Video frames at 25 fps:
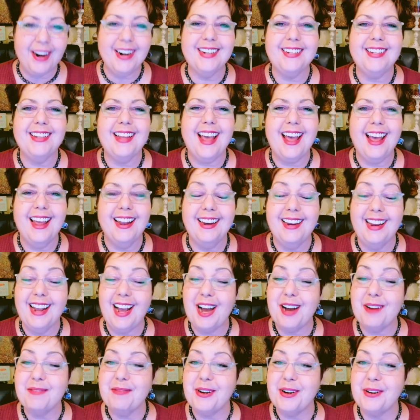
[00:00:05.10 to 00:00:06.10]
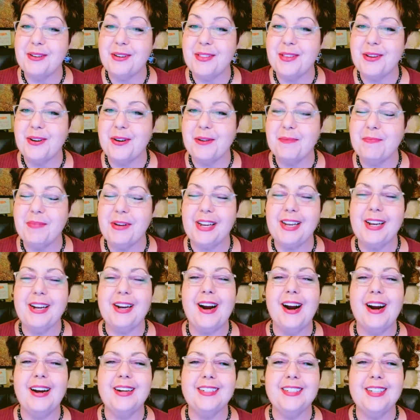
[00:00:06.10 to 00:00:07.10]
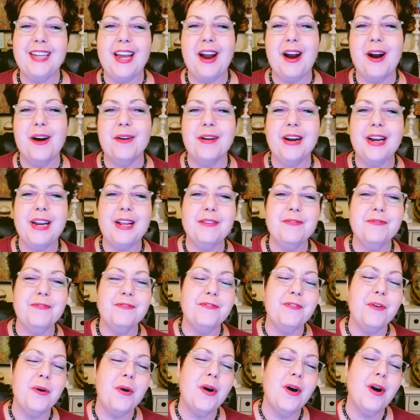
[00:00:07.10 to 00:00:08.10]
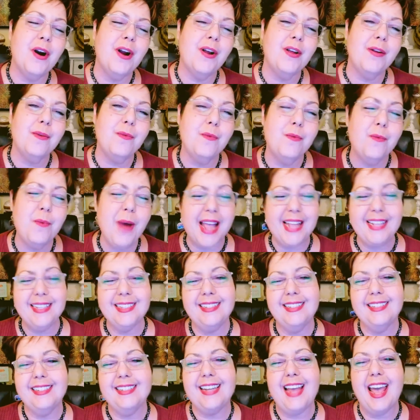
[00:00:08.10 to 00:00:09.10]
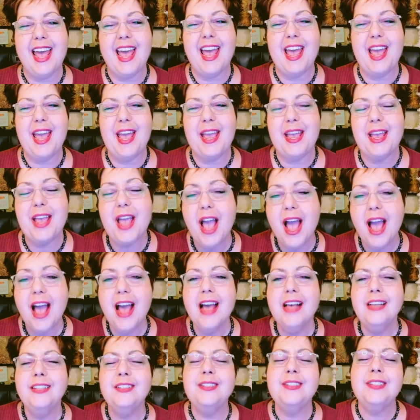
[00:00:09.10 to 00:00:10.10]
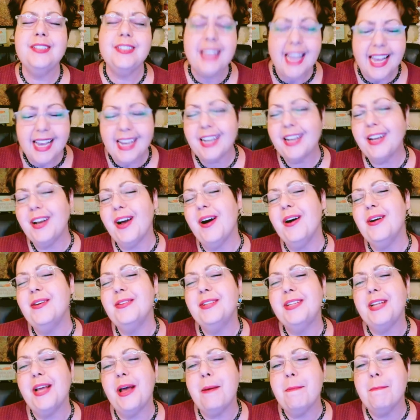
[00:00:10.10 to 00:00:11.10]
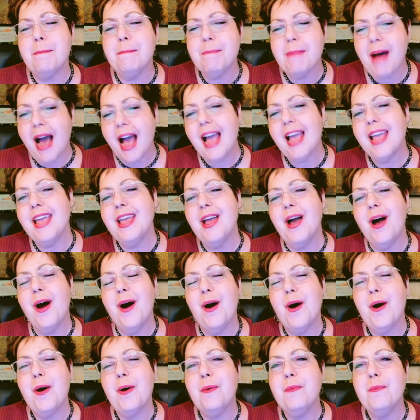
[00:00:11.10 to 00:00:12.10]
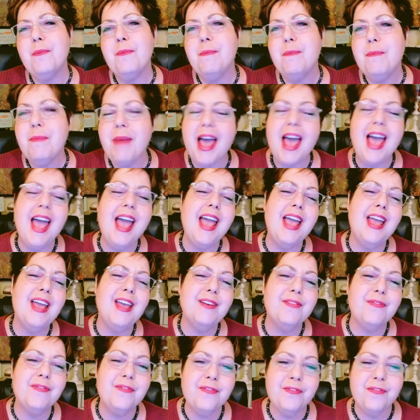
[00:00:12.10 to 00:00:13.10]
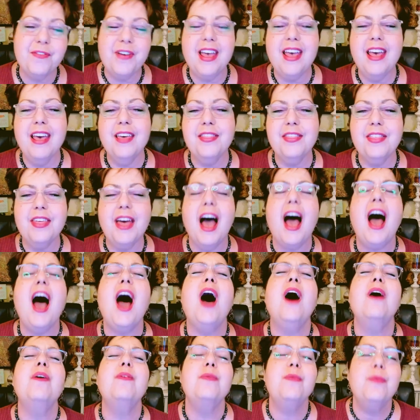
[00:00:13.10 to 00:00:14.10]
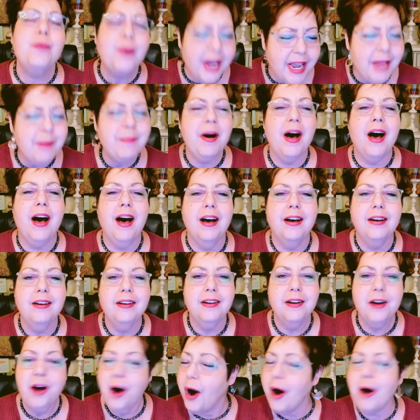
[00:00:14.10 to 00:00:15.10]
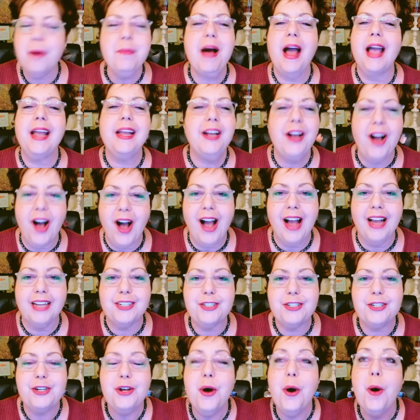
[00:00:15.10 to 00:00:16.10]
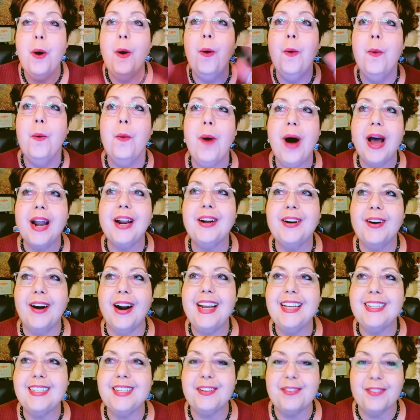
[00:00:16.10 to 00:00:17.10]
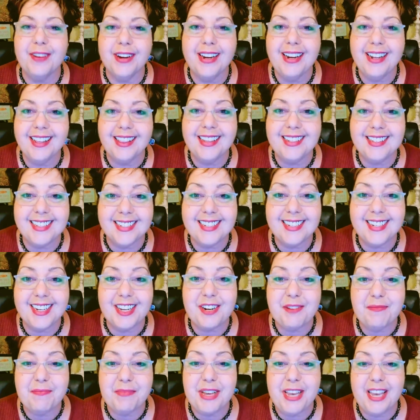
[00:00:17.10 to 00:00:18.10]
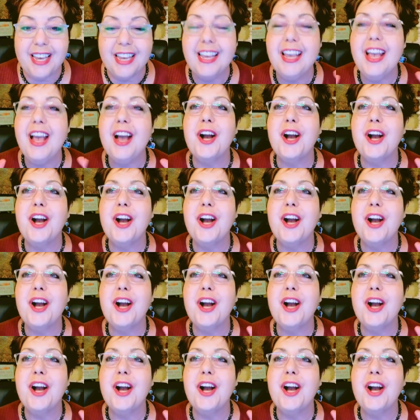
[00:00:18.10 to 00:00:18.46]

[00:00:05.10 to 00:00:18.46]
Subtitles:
Adept. Now I'm here with your pick a card tarot reading for Wednesday, Cinco de Mayo, May 5th, Arriba. Oh my gosh, what a crazy reading this is going to be.